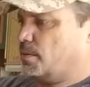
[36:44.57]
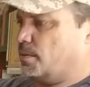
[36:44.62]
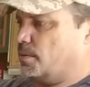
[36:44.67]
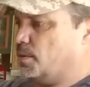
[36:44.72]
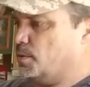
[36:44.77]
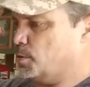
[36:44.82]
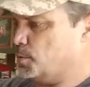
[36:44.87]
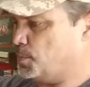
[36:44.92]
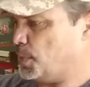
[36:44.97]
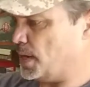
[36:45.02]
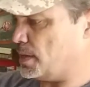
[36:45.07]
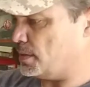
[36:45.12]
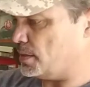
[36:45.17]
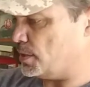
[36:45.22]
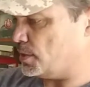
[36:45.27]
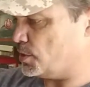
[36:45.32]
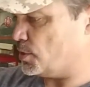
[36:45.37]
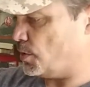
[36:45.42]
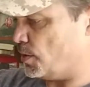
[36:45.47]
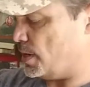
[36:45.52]
let's paint
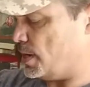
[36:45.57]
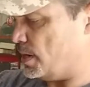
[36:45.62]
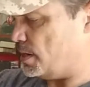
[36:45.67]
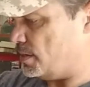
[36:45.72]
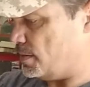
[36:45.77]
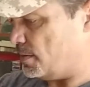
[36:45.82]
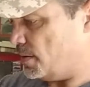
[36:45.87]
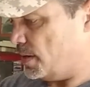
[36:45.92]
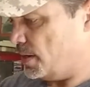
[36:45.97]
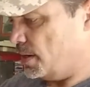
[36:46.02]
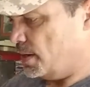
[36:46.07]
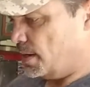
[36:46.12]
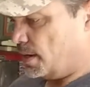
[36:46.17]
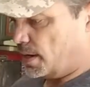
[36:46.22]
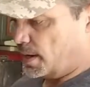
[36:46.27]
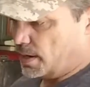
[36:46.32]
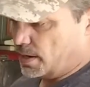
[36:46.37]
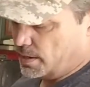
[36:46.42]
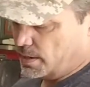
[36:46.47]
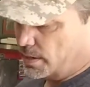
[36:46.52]
this green
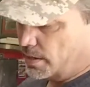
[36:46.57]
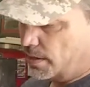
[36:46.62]
and